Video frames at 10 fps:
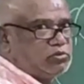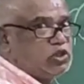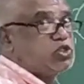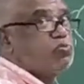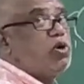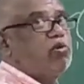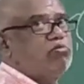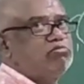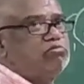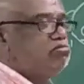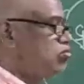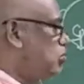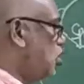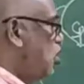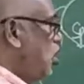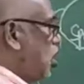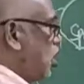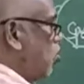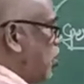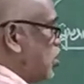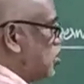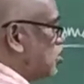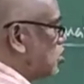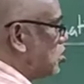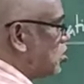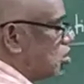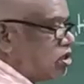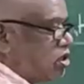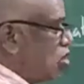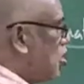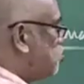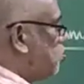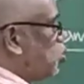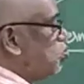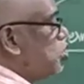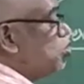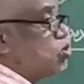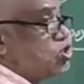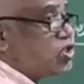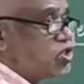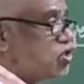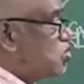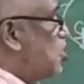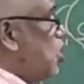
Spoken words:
sperm. Now, what is this? Spermiogenesis.